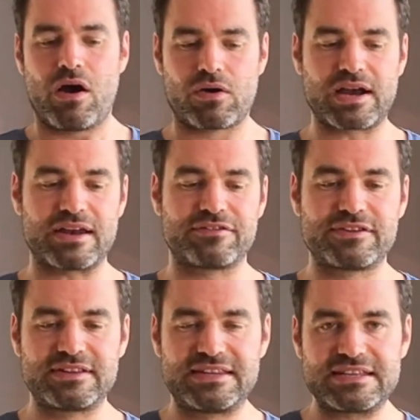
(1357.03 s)
on kind of
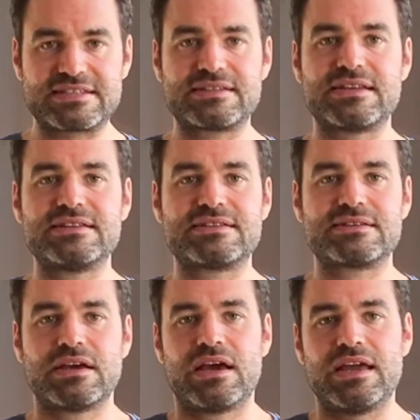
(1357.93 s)
the
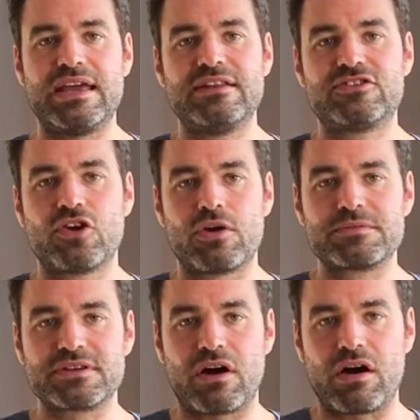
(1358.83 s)
distance in
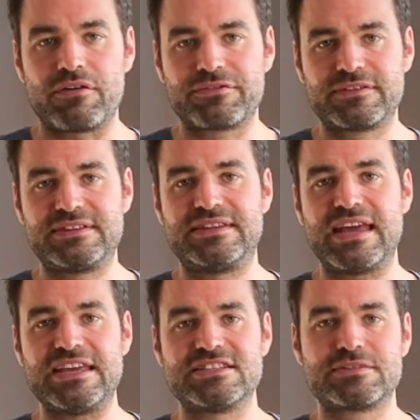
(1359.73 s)
terms of
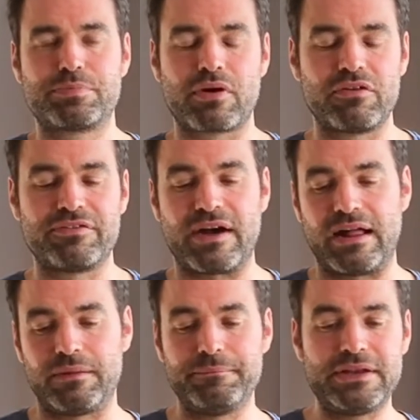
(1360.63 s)
taste
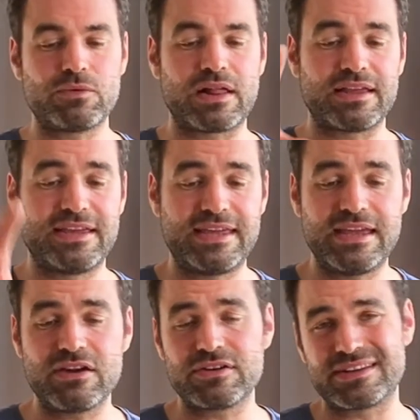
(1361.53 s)
profile. Meanwhile,
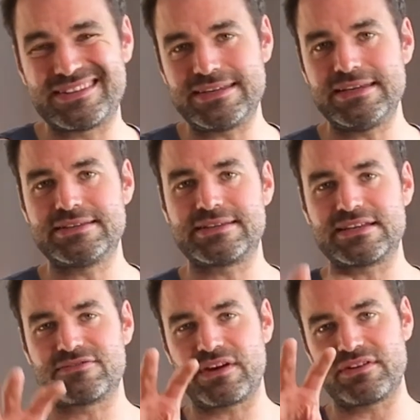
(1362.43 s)
here the tea
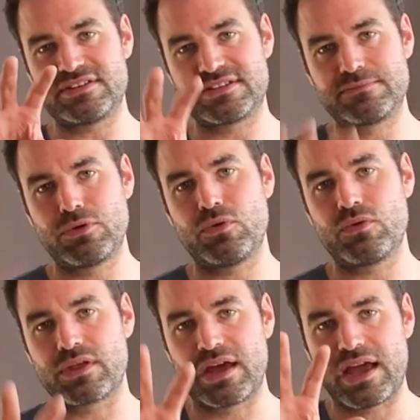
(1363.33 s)
stays very
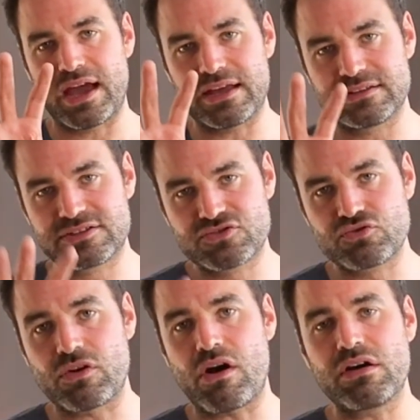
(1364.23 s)
smooth and
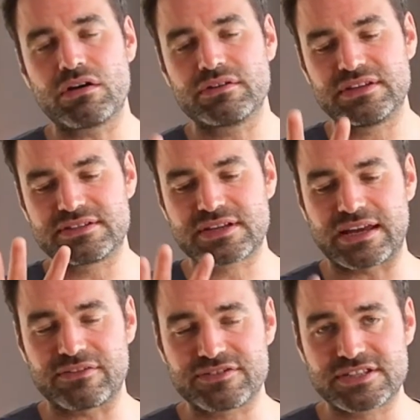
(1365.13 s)
strong on these
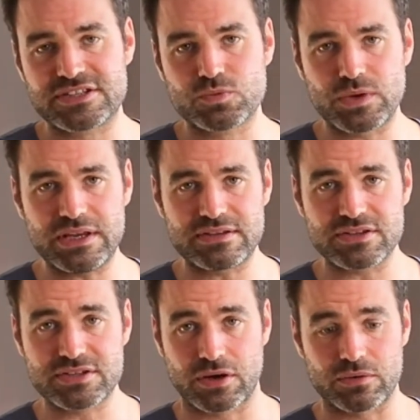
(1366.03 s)
kind of
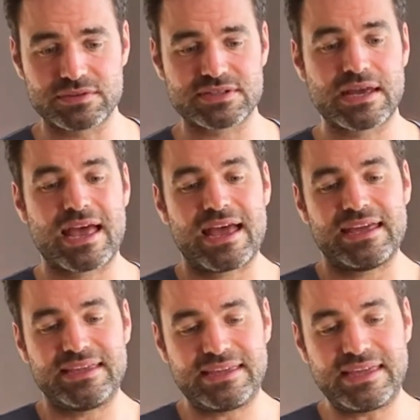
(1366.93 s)
sweeter tones.
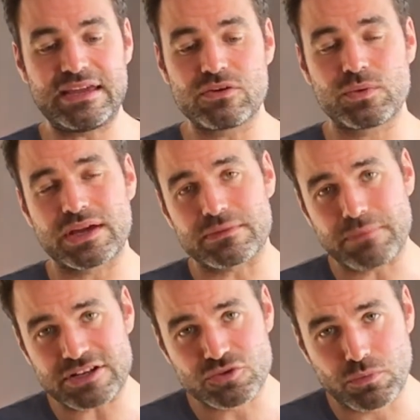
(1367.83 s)
Here we get
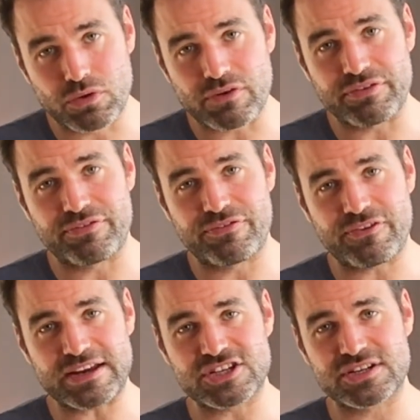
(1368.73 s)
much more of a
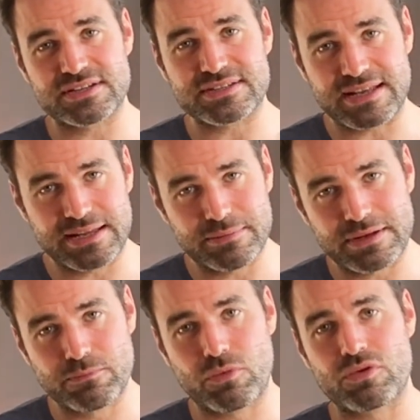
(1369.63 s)
freshness, a little
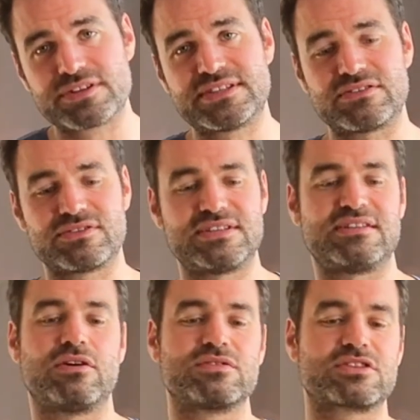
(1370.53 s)
bit more citrusy
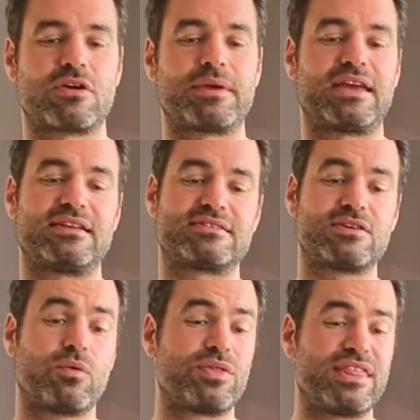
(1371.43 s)
tones coming in.
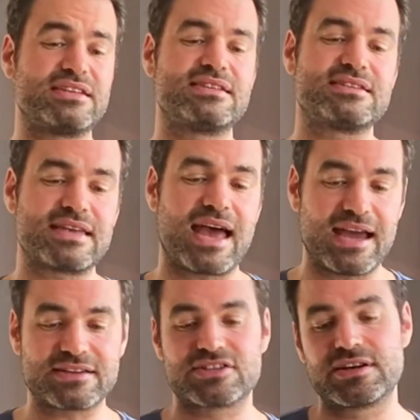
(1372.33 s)
So this is
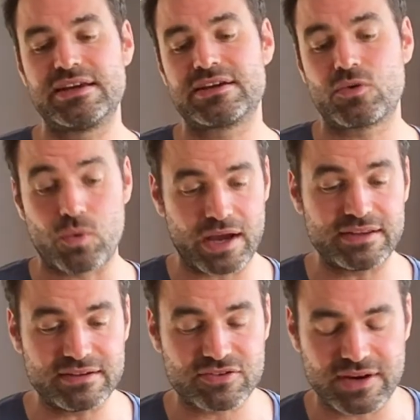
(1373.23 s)
actually
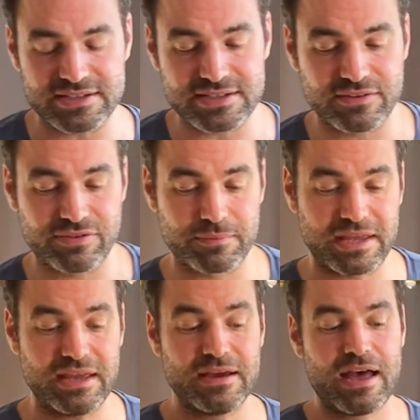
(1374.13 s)
quite interesting for
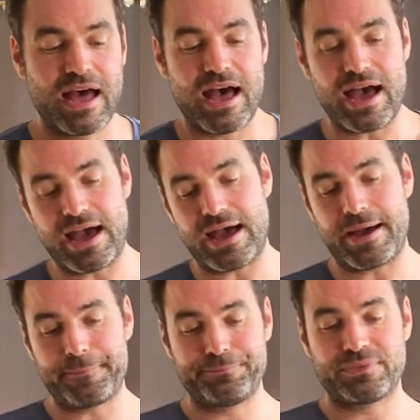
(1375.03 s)
me.
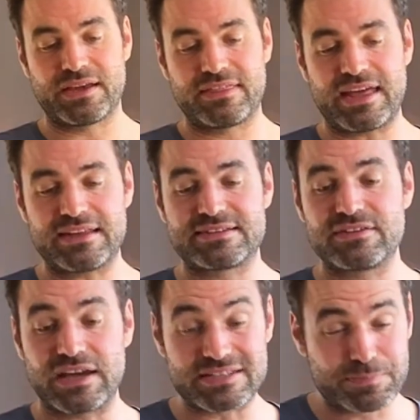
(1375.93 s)
That
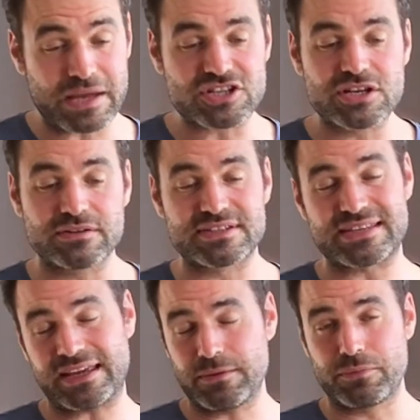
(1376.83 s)
especially on the
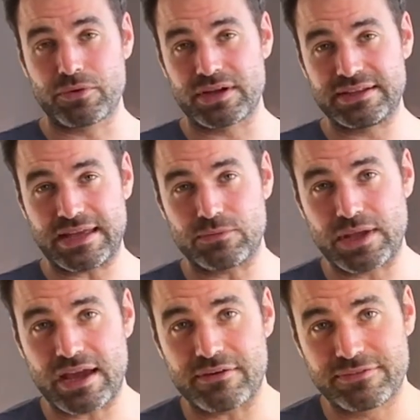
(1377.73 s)
second brewing, that we
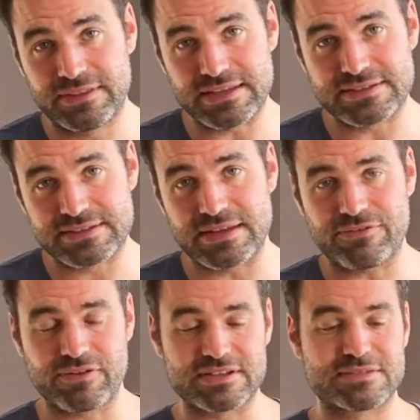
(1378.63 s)
have this
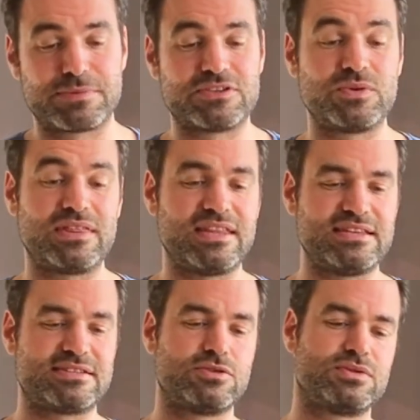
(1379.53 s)
difference between
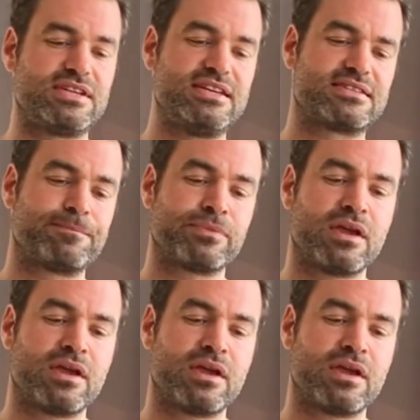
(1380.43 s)
these two teas.